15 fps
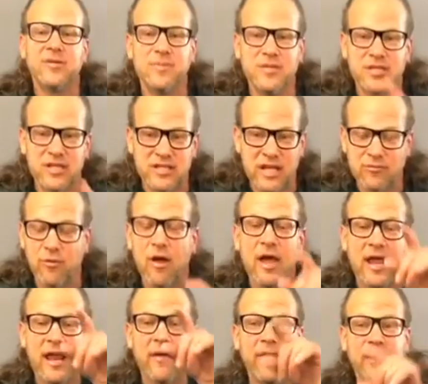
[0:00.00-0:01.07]
it's been successful.
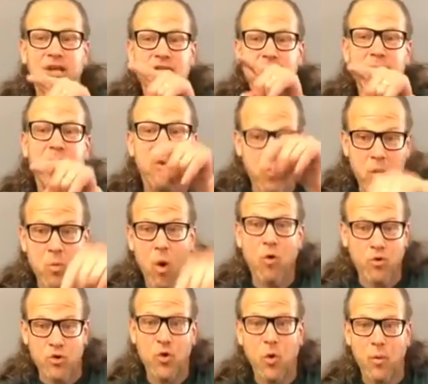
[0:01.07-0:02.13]
Now that doesn't mean we
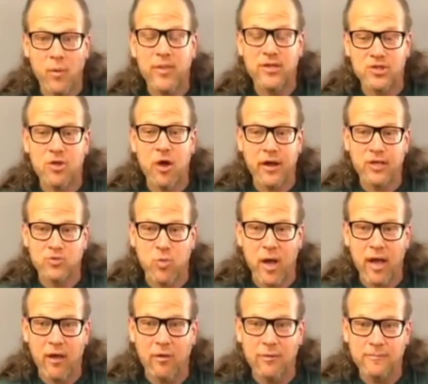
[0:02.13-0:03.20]
won't do it with this dog as
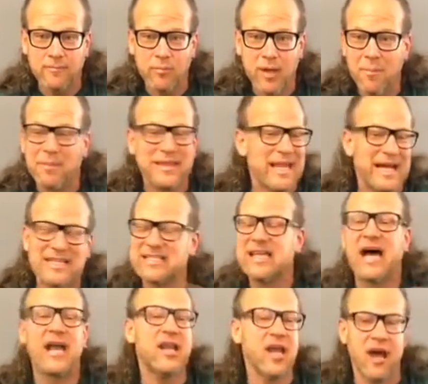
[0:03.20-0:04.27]
well, but that's
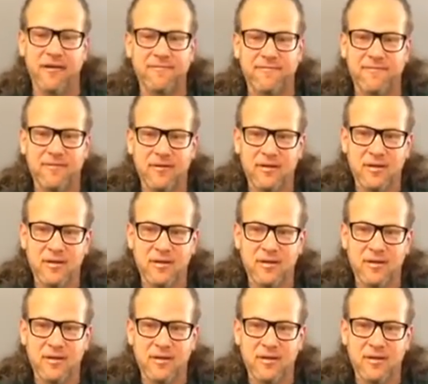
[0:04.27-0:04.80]
not enough.